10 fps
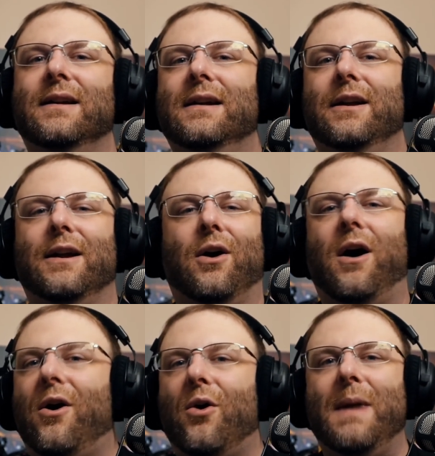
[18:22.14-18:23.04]
You know,
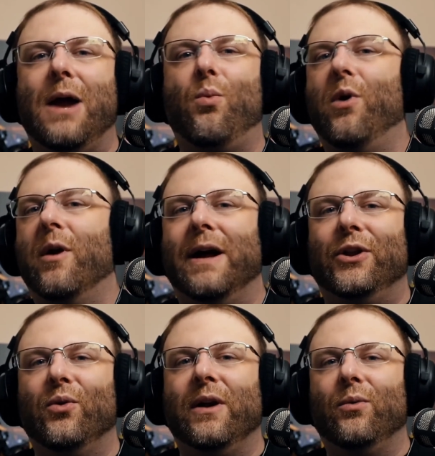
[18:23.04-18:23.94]
oh man, what am I
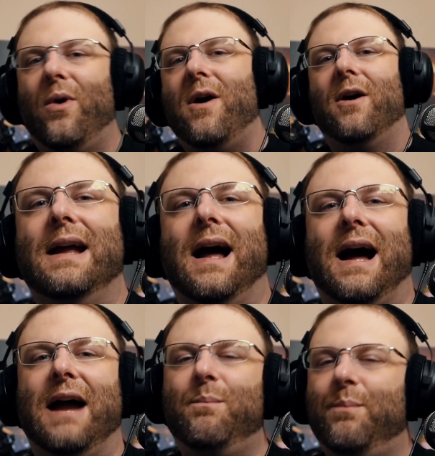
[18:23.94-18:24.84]
doing wrong?
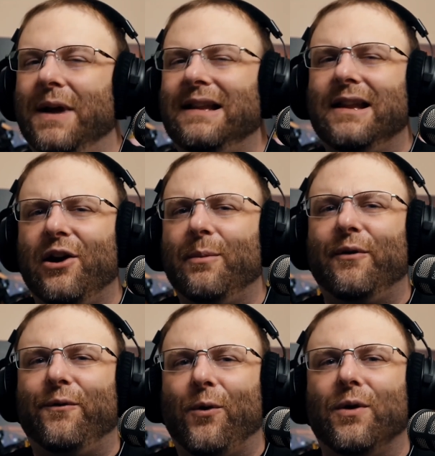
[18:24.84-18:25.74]
I've been there
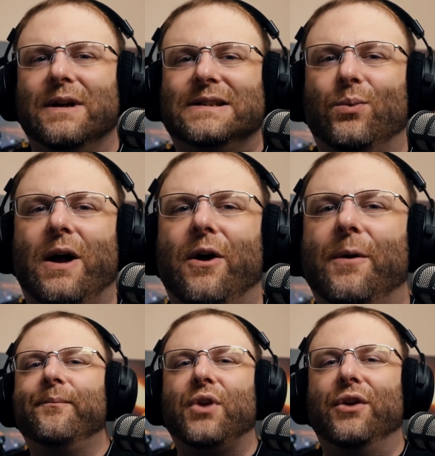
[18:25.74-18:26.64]
before as well.
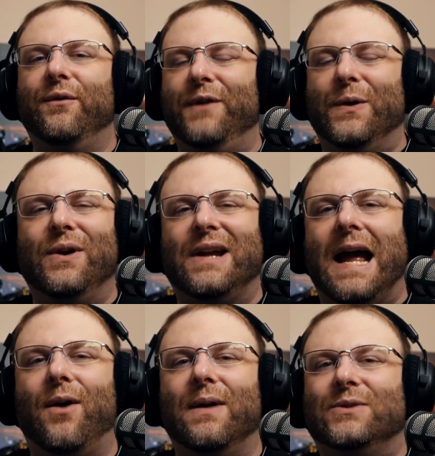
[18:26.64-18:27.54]
The viewer
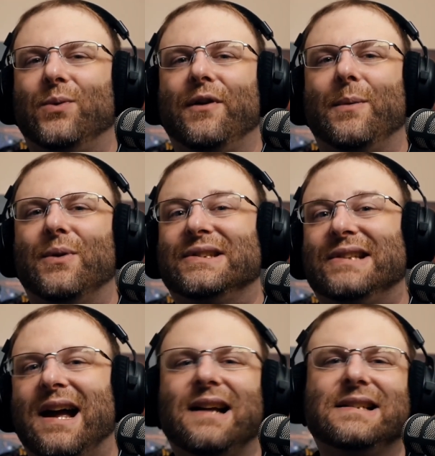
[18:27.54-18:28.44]
count is one of the most
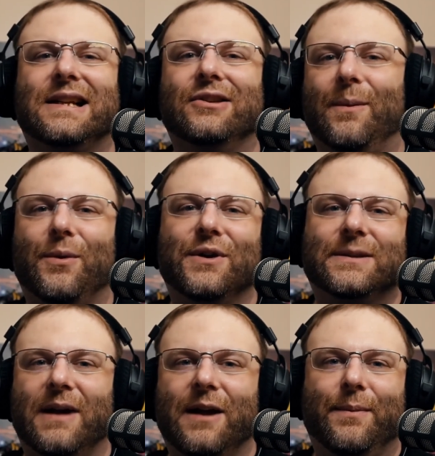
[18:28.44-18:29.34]
toxic numbers in
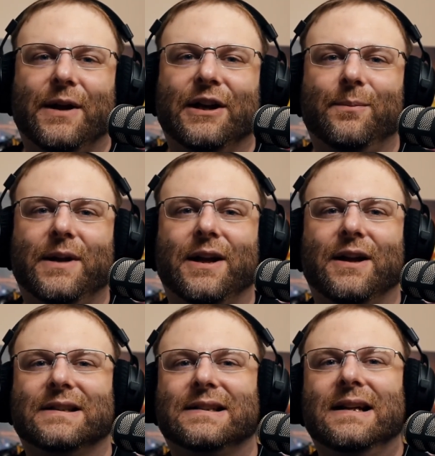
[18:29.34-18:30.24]
my opinion,
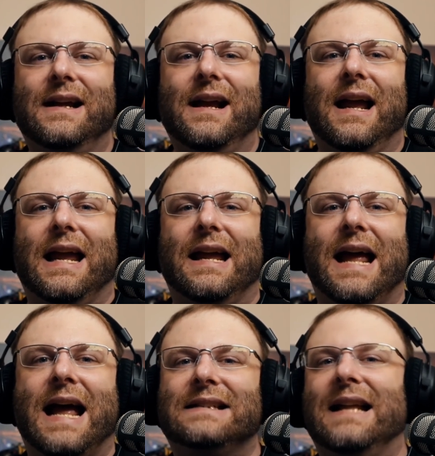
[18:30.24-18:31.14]
because it
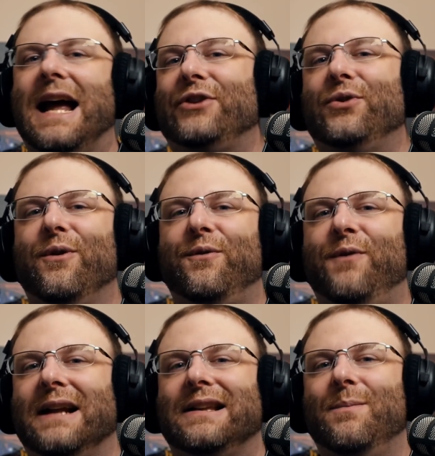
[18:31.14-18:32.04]
has an actual
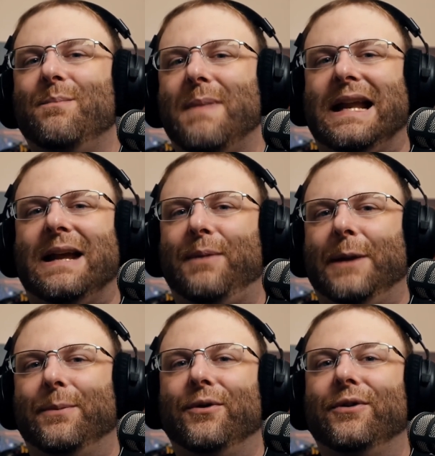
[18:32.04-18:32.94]
effect on many
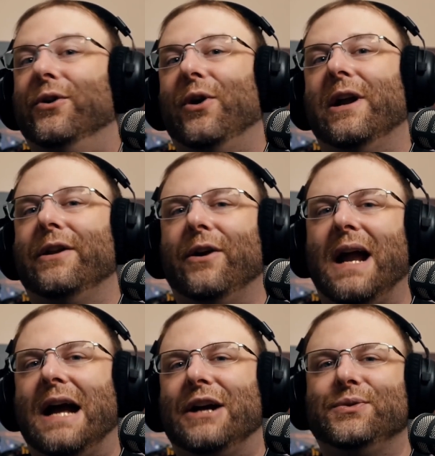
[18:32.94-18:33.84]
people during their
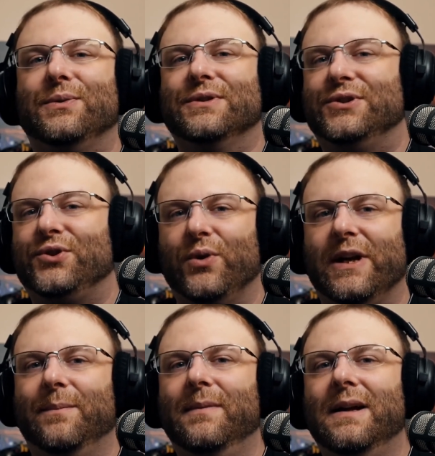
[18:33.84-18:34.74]
actual stream,